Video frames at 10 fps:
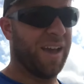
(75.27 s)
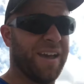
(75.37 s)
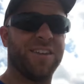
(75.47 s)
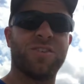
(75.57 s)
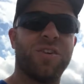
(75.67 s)

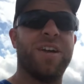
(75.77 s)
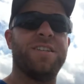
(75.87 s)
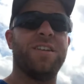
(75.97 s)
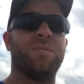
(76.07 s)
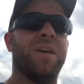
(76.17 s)
And it's
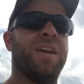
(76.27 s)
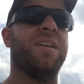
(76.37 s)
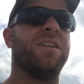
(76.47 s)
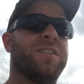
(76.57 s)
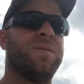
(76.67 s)
crazy to
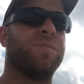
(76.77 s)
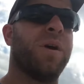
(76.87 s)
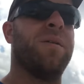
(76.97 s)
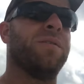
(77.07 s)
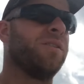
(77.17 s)
me, and seems
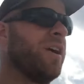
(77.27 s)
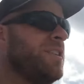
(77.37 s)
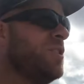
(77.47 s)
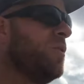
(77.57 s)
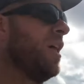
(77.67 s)
probably
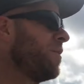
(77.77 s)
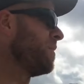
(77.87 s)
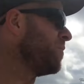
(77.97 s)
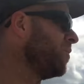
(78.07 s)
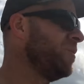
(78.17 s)
crazy to a lot of
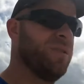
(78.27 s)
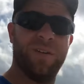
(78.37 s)
people.